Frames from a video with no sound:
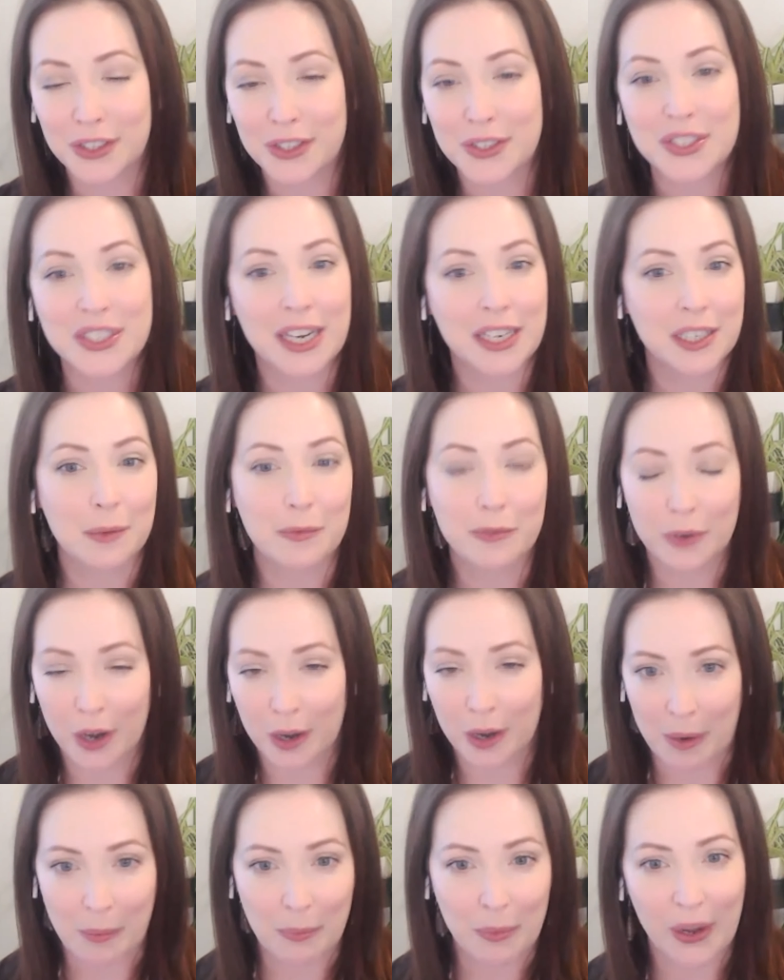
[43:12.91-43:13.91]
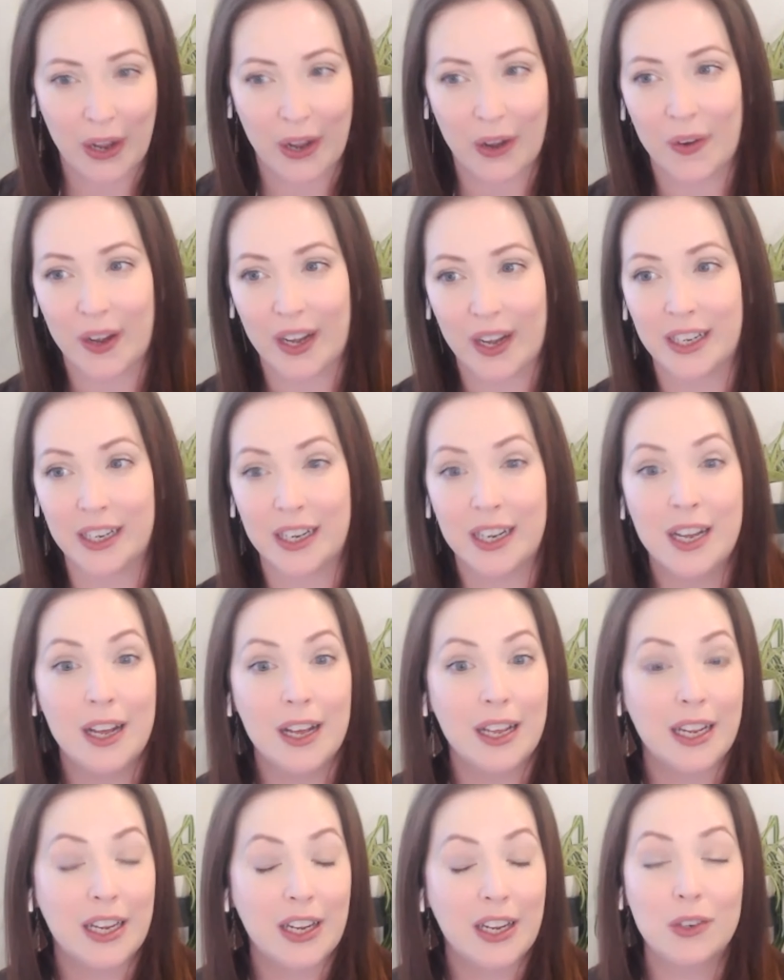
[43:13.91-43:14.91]
Are you signed up for our member area?
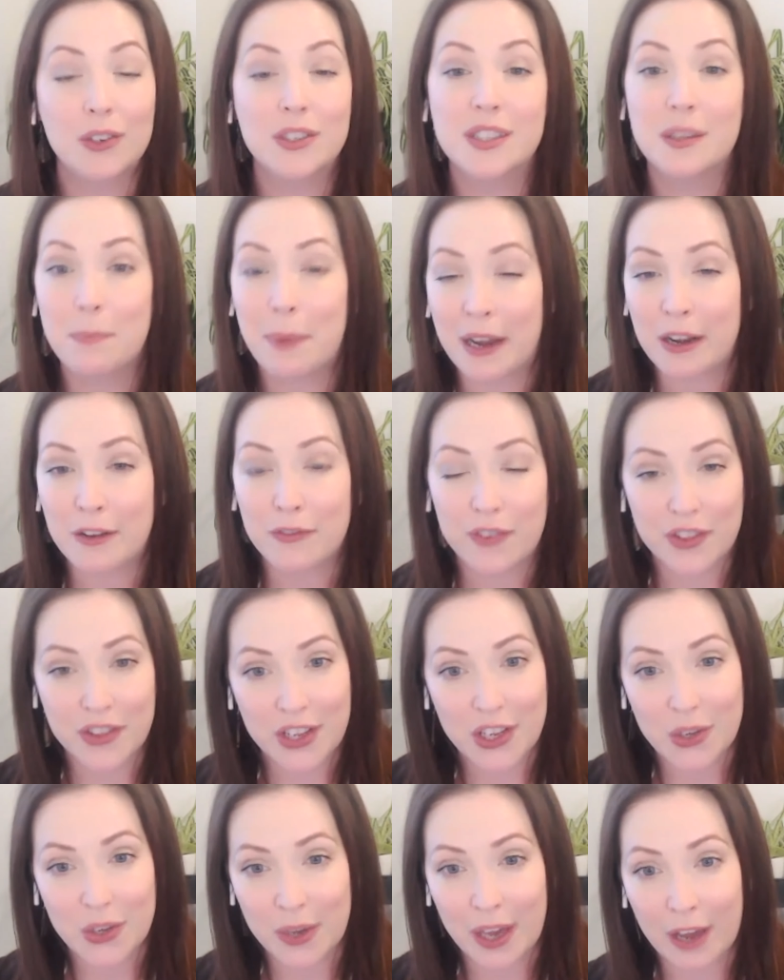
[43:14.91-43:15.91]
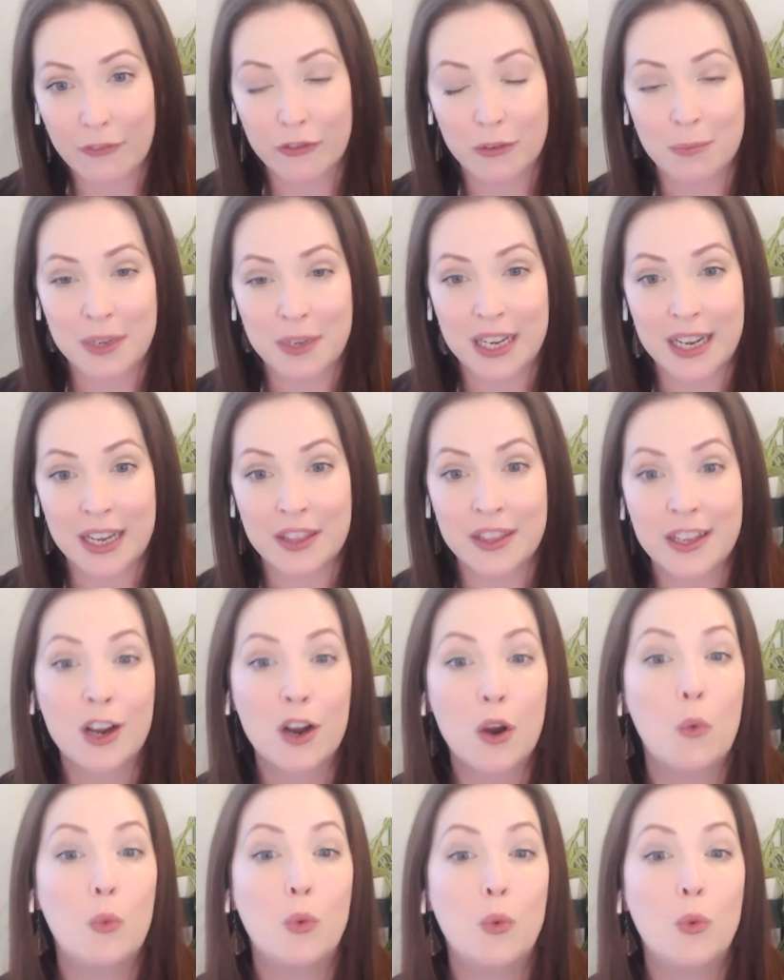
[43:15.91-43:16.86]
Here's the benefit that you get from being in there.